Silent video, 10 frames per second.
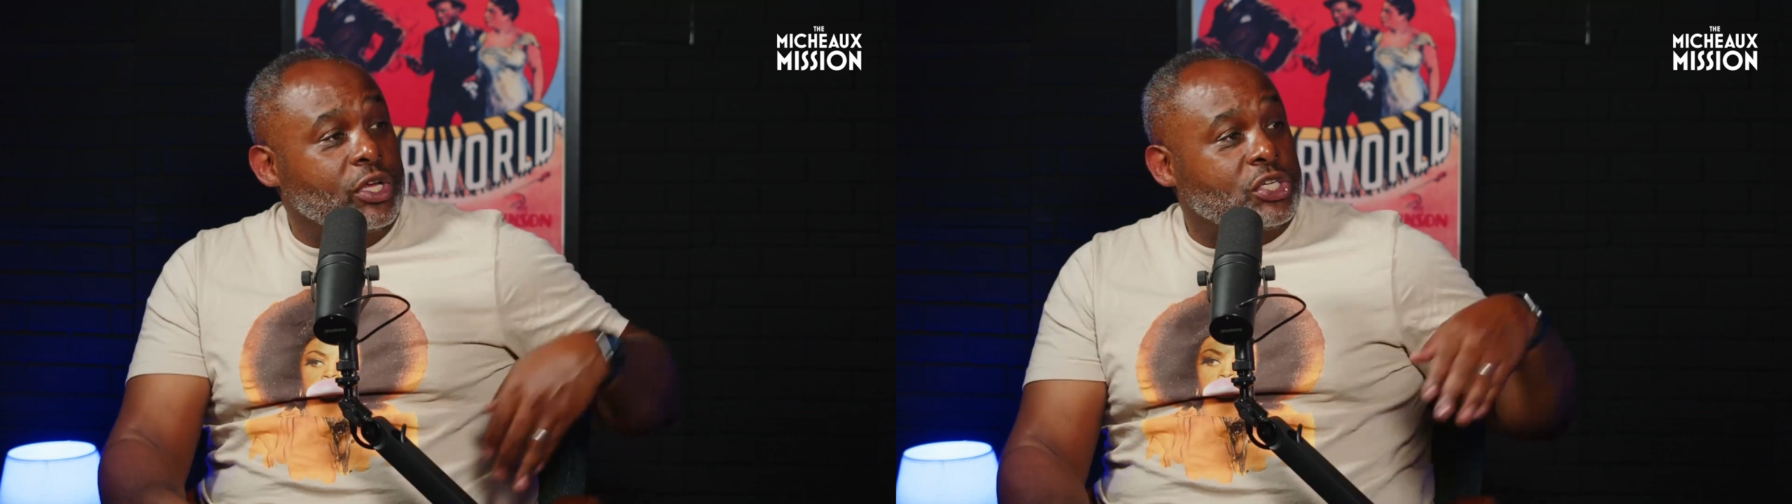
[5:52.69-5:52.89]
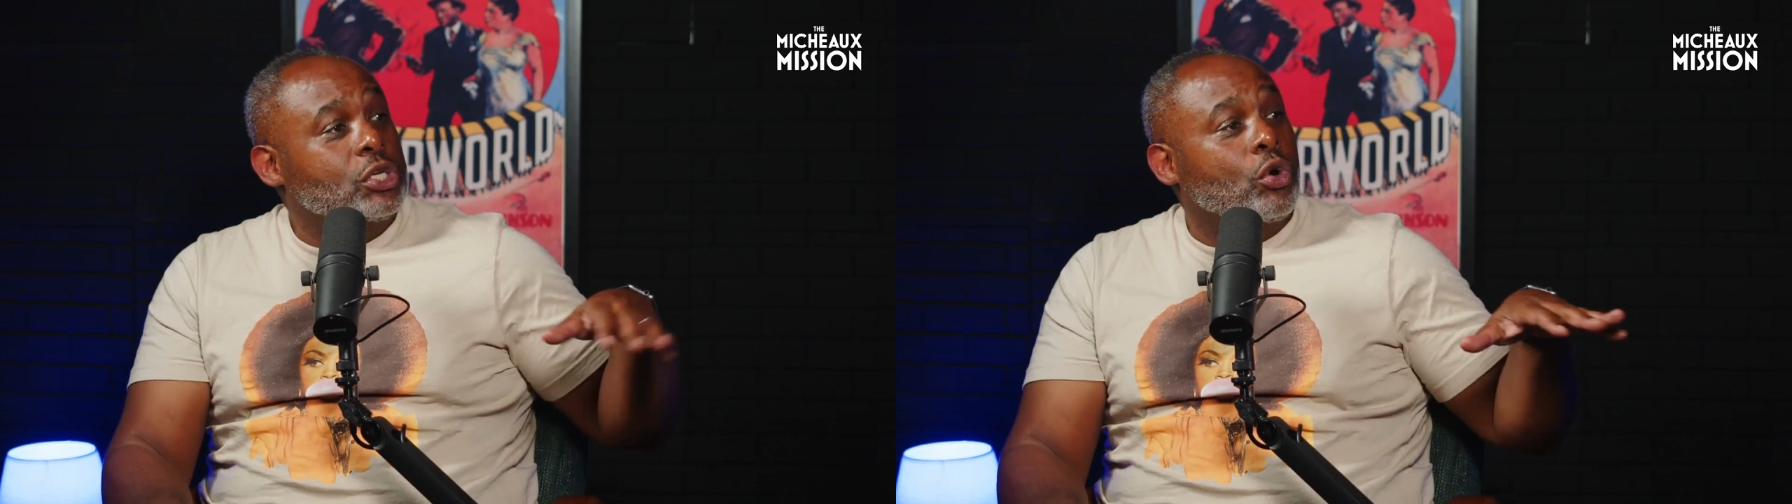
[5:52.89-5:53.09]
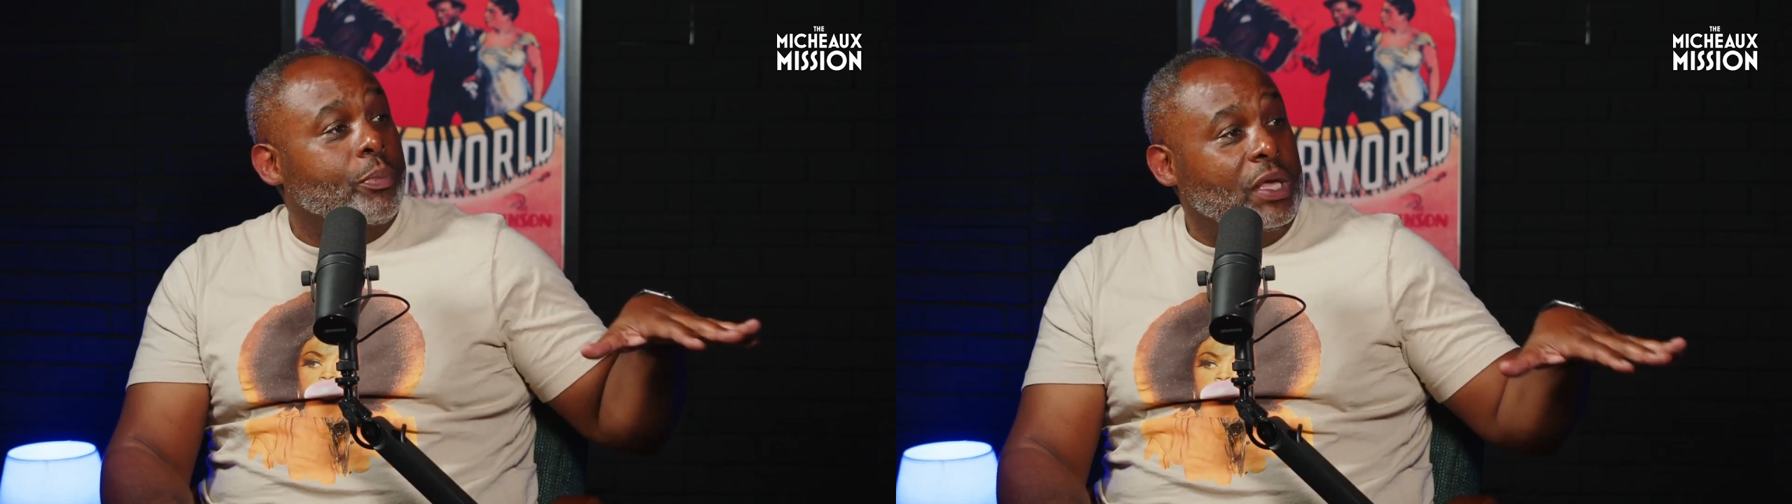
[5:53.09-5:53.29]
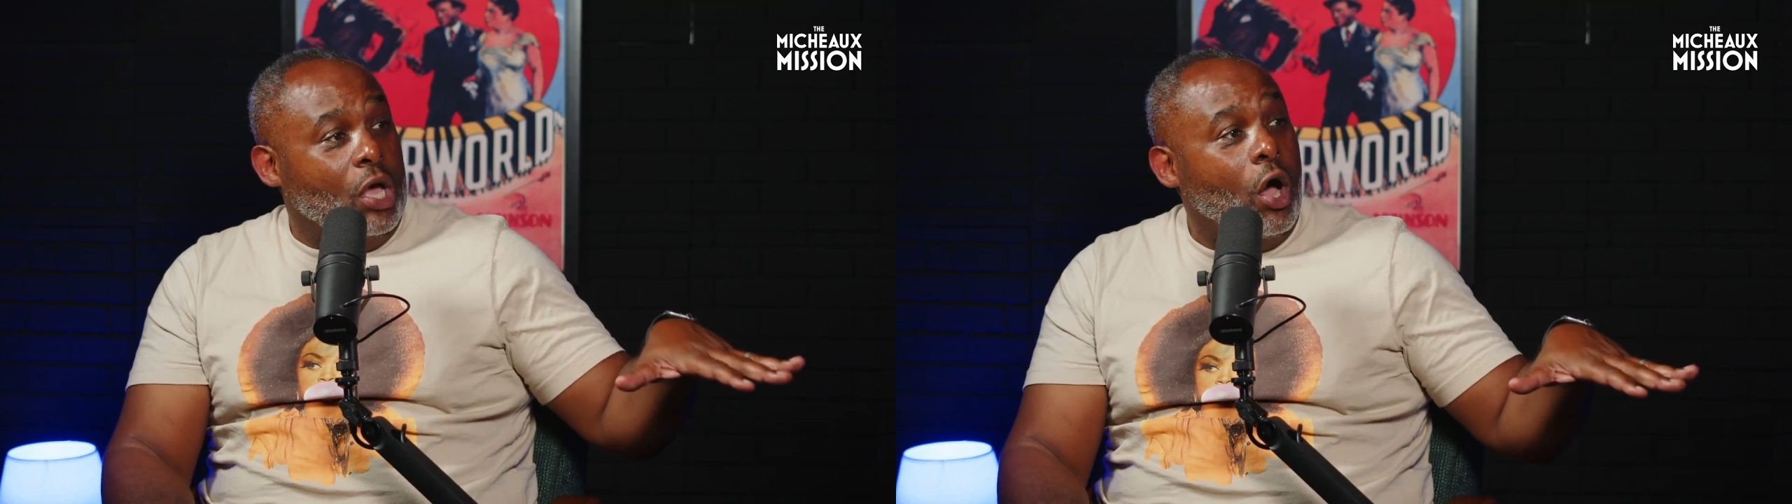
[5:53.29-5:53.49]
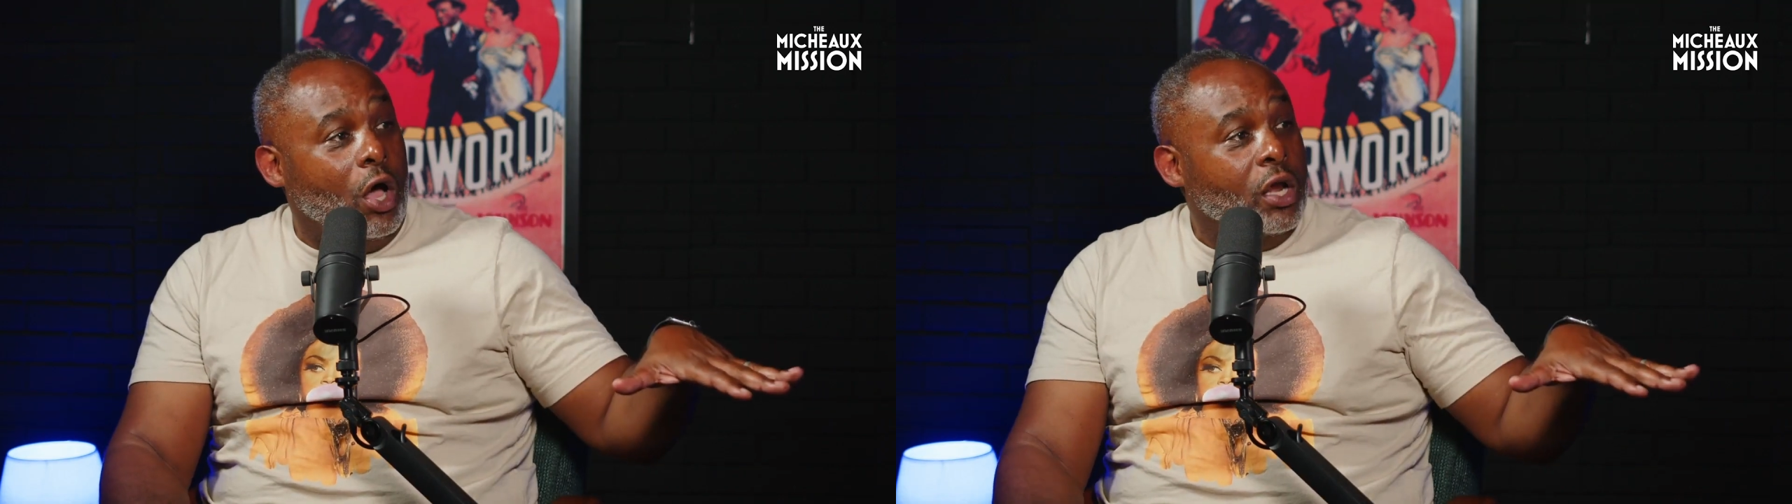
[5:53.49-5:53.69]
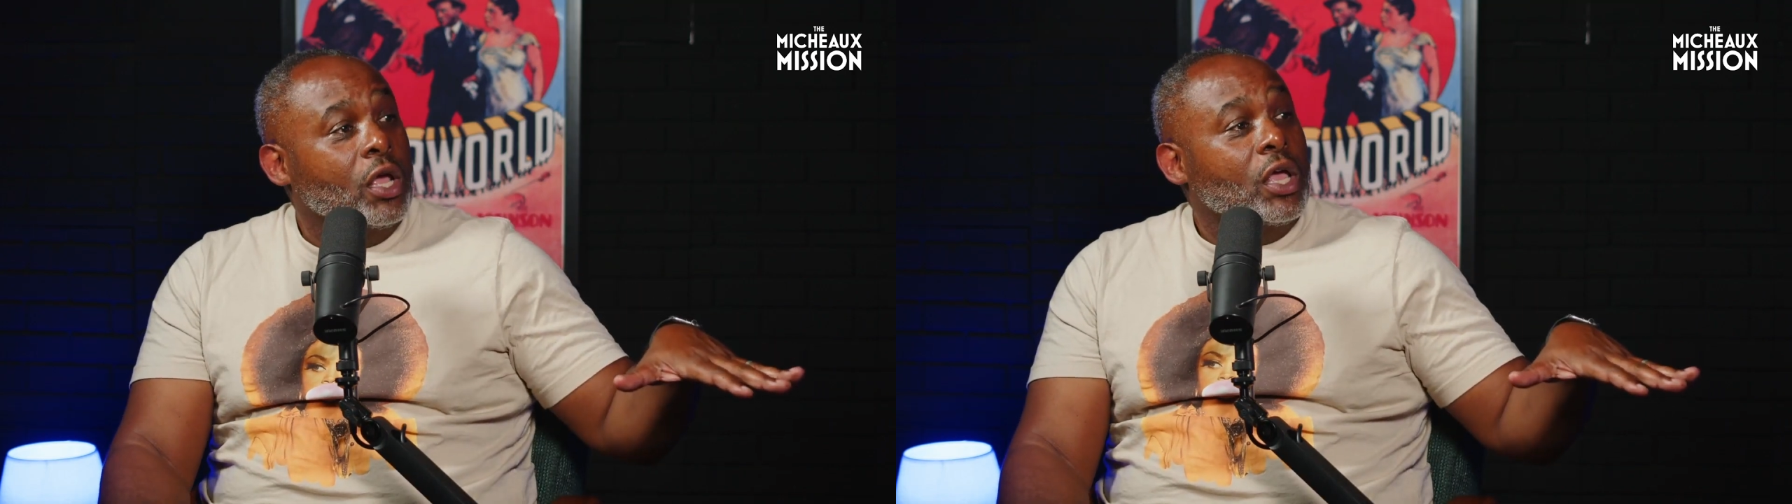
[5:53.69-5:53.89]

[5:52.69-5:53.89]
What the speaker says: is she going to be gone,